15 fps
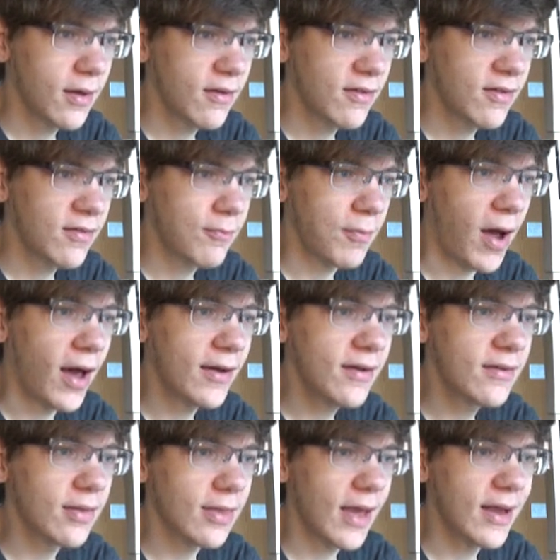
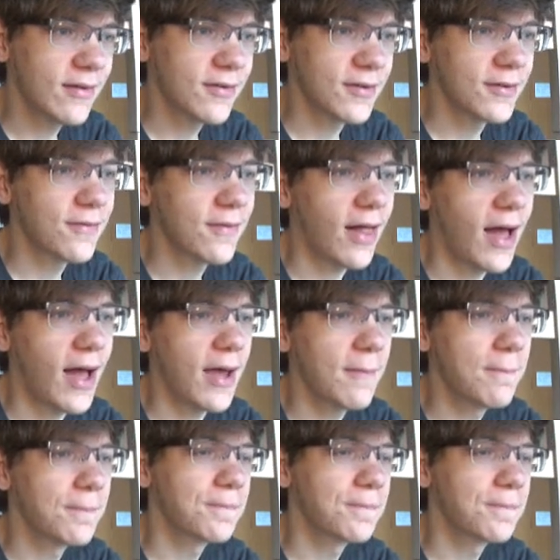spotted lanternfly.